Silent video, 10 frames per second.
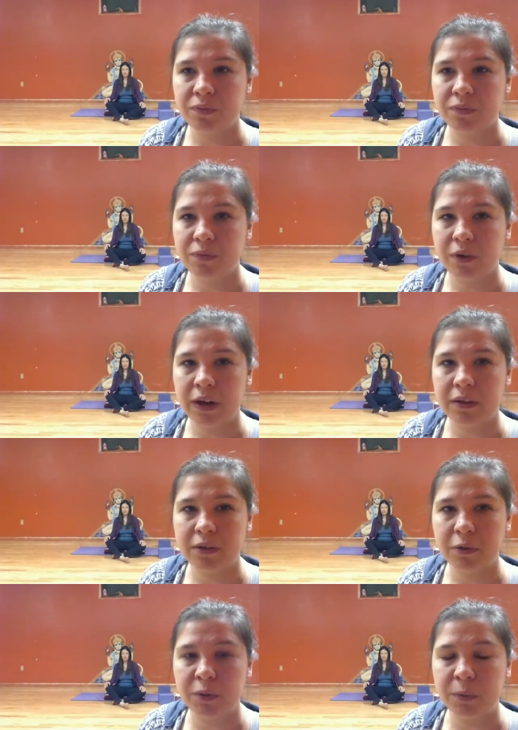Right? And
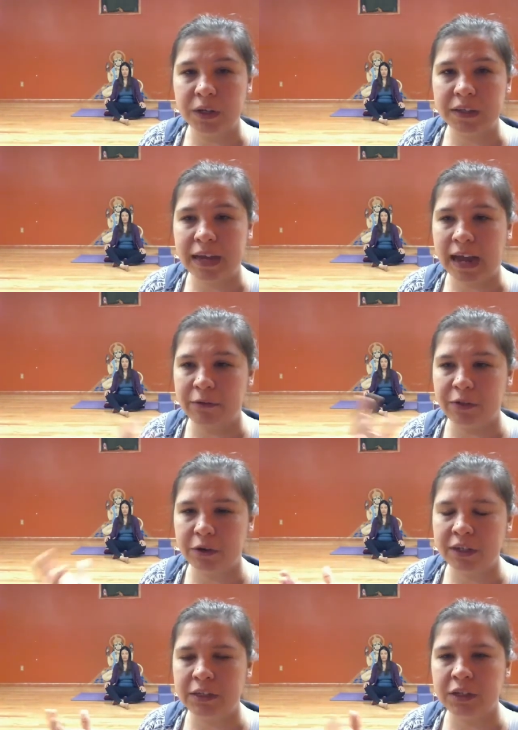so the Buddhists have
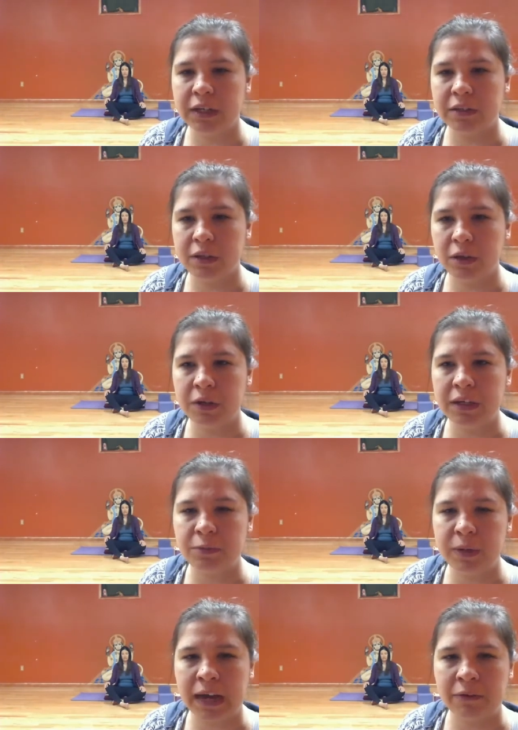their teachings, the yogis,
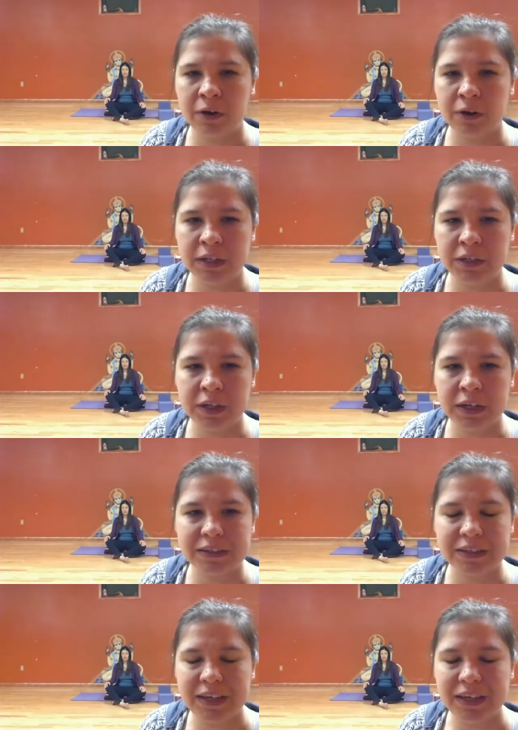we have our teachings,